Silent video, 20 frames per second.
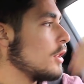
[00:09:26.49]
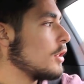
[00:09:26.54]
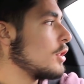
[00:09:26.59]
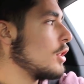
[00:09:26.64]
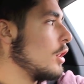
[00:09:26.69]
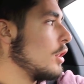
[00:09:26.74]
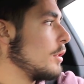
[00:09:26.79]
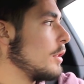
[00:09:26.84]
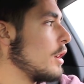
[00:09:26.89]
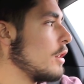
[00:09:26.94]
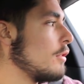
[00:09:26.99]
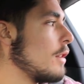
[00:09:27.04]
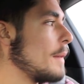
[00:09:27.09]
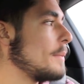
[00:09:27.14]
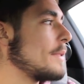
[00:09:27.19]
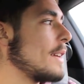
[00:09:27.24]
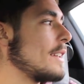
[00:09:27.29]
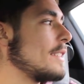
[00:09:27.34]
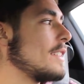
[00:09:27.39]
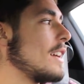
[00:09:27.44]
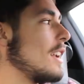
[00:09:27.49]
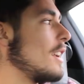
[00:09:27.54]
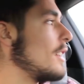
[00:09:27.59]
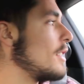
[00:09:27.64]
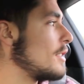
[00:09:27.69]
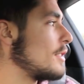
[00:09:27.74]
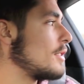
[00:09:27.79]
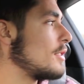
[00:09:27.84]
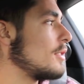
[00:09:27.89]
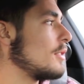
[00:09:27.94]
So their website's not
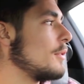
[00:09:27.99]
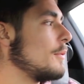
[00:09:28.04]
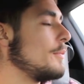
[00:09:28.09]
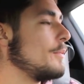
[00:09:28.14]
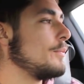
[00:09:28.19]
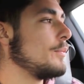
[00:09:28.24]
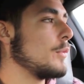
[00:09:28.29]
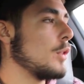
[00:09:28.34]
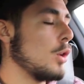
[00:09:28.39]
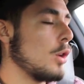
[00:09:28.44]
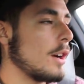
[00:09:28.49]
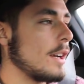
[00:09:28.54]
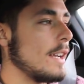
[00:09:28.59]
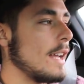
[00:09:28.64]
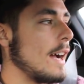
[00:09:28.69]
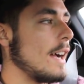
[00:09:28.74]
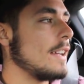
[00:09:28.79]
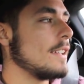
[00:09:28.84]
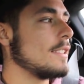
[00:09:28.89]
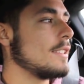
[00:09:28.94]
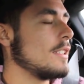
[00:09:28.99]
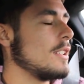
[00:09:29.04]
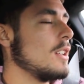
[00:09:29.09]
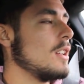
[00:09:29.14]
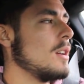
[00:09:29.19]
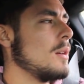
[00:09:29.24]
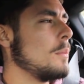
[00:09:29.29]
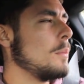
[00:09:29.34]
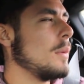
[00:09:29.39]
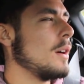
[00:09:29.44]
as organized,
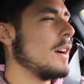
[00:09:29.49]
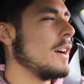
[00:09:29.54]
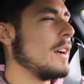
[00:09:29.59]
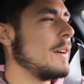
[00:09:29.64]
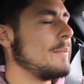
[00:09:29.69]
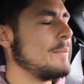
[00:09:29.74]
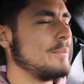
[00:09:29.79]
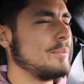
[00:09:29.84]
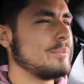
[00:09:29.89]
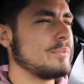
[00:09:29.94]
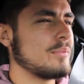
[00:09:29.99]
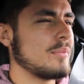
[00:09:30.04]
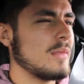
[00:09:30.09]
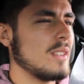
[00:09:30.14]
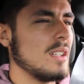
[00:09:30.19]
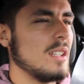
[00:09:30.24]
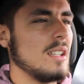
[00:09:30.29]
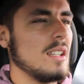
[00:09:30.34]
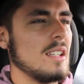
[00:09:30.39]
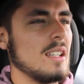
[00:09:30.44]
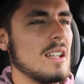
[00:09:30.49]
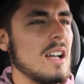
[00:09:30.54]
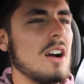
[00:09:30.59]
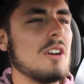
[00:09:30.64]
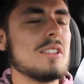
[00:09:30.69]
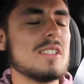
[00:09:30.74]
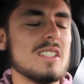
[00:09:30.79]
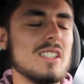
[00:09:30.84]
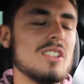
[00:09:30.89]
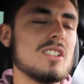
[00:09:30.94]
but
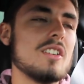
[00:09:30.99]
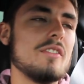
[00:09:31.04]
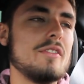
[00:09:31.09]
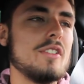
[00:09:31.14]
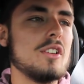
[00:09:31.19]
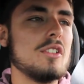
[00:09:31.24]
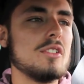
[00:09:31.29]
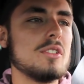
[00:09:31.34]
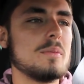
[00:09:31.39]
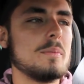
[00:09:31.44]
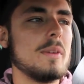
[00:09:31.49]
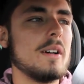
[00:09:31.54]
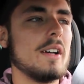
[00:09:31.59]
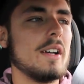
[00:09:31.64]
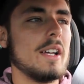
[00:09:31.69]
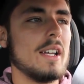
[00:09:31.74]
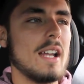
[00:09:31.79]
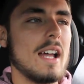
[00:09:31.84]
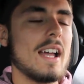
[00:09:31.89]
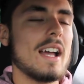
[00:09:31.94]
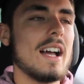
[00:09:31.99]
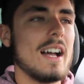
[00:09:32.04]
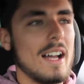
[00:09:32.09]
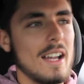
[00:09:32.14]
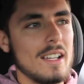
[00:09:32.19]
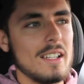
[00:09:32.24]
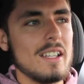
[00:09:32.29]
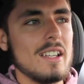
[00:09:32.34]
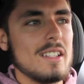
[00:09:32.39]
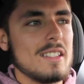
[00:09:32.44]
I was a little confused, but
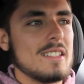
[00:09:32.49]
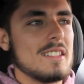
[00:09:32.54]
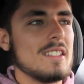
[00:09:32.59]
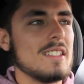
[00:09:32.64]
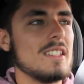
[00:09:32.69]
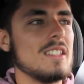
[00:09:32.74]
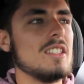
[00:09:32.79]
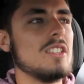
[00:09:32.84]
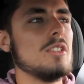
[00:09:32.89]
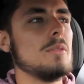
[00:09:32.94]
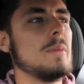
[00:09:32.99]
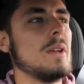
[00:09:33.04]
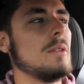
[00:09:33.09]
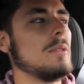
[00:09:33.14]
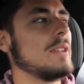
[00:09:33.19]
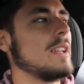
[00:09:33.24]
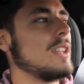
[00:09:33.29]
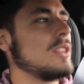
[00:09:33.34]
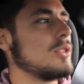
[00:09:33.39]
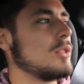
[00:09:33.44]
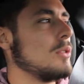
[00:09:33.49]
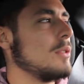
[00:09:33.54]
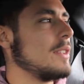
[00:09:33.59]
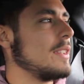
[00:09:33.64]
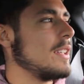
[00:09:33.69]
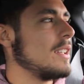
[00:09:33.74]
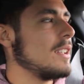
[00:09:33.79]
you'll be able to get through with